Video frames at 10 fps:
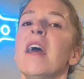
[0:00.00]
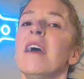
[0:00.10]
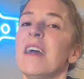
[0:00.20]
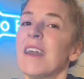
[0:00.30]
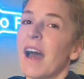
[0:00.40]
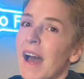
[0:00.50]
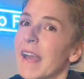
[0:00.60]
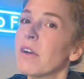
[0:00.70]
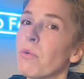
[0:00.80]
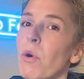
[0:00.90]
And I
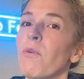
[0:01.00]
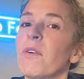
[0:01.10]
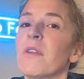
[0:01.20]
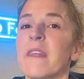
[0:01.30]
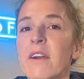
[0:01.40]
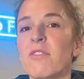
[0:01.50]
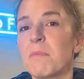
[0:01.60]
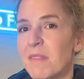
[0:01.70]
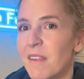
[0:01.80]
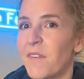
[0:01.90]
go over their
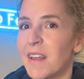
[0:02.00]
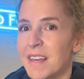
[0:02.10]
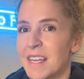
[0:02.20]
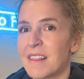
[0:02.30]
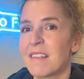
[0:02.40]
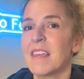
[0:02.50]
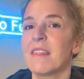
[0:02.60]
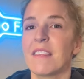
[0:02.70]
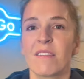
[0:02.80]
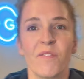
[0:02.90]
specific needs in
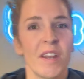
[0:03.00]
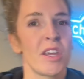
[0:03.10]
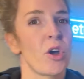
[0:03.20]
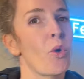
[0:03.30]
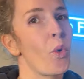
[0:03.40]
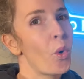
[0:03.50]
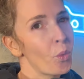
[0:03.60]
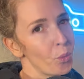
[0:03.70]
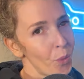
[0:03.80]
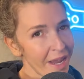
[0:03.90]
this video
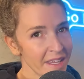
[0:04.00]
right